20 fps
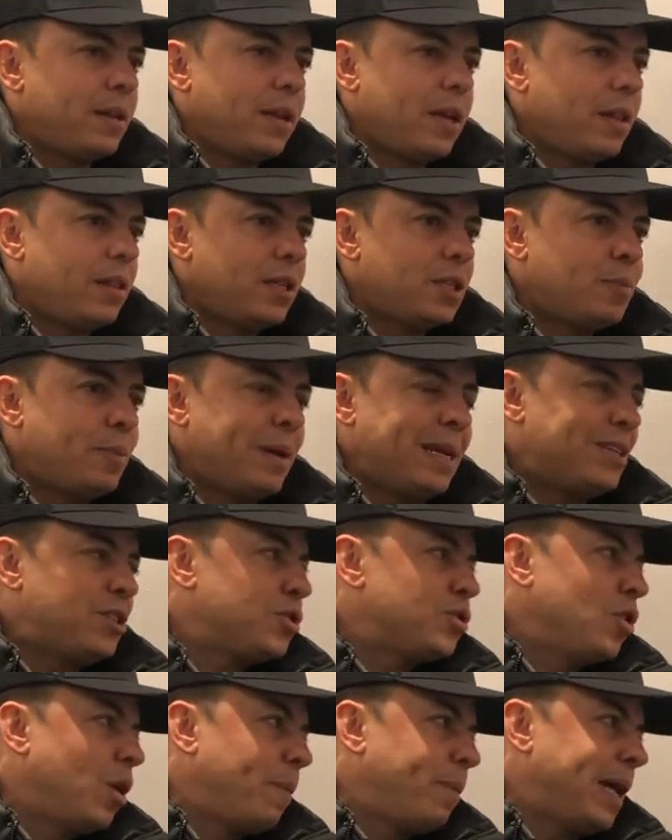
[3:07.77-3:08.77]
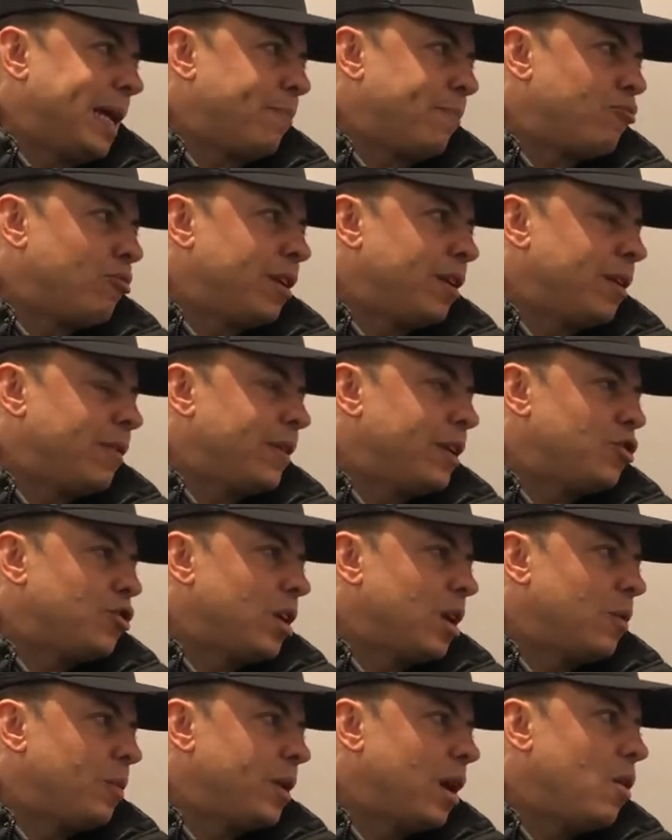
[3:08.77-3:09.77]
This pitch has not played brilliantly this
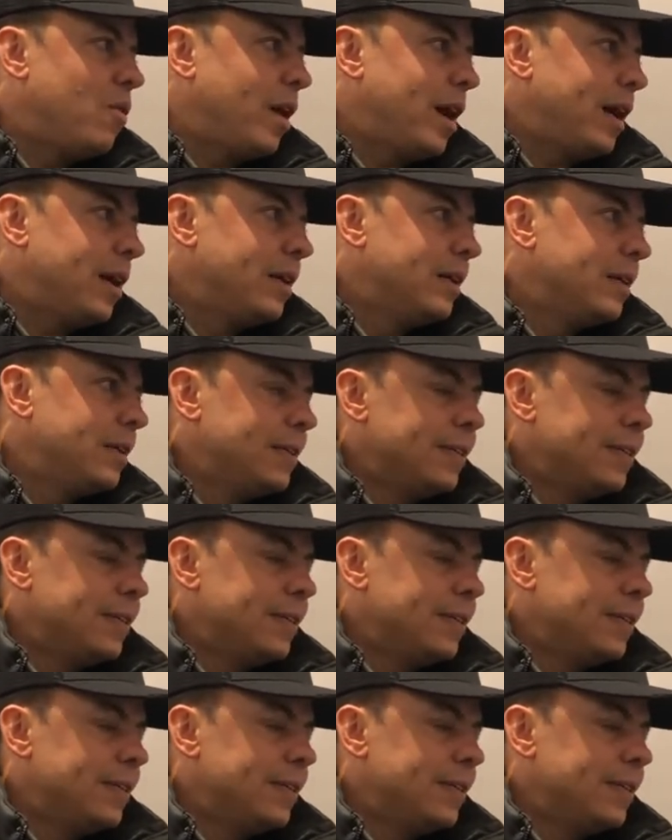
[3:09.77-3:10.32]
year. We know that.